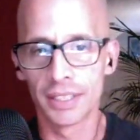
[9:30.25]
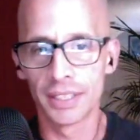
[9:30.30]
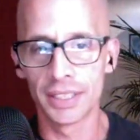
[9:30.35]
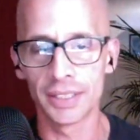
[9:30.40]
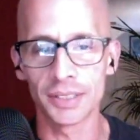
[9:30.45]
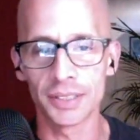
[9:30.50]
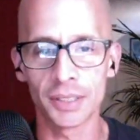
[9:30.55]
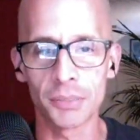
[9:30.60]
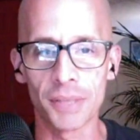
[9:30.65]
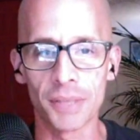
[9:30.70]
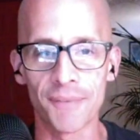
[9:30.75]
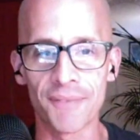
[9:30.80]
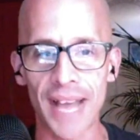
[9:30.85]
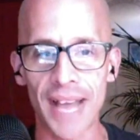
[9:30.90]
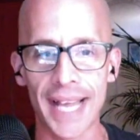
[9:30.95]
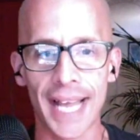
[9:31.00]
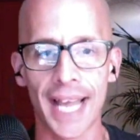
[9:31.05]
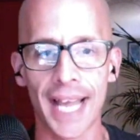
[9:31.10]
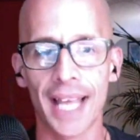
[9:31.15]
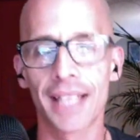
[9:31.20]
Or it could be
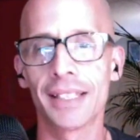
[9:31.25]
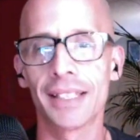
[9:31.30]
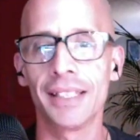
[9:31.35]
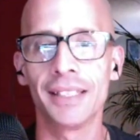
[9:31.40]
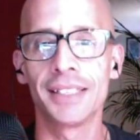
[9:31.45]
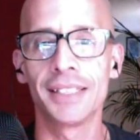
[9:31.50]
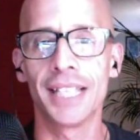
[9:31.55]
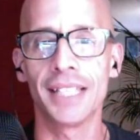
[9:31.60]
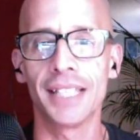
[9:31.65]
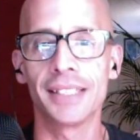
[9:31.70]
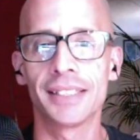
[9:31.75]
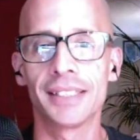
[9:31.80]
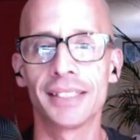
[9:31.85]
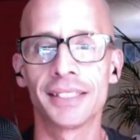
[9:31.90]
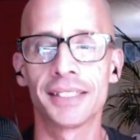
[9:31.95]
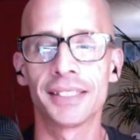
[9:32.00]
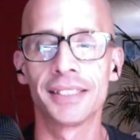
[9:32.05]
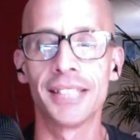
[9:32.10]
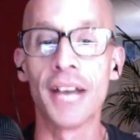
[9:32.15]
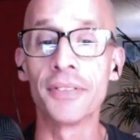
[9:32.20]
fire. Yes,
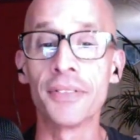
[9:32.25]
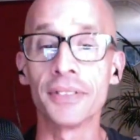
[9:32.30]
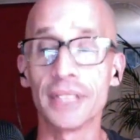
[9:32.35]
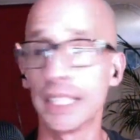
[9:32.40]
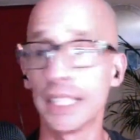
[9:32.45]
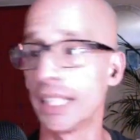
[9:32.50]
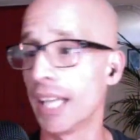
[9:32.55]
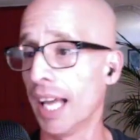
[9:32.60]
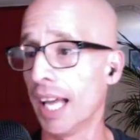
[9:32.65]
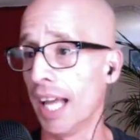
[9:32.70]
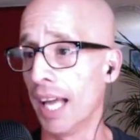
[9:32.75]
definitely.